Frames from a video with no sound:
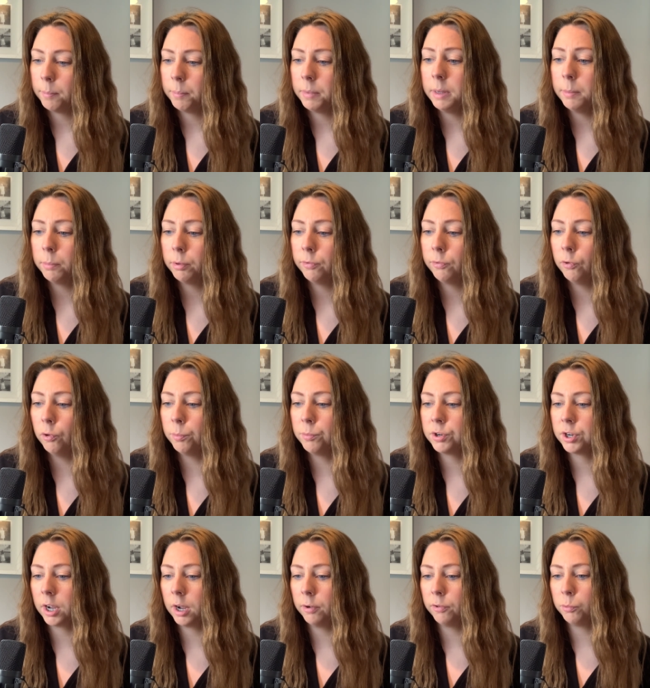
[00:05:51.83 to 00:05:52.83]
being performed
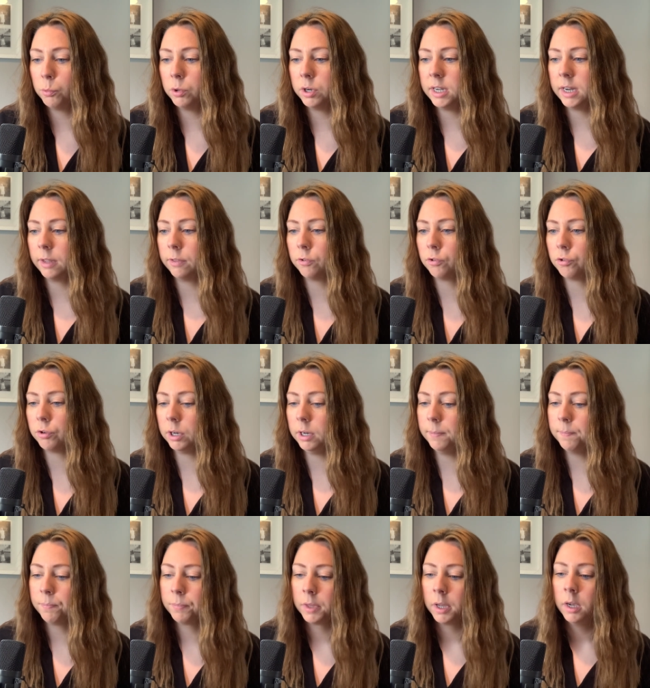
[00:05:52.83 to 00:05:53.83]
to girls walking down the
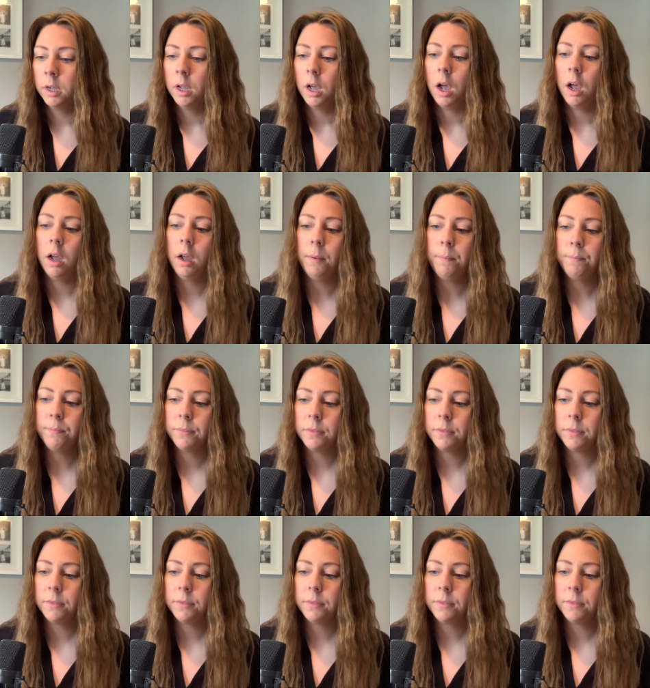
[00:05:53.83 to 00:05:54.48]
street. Um,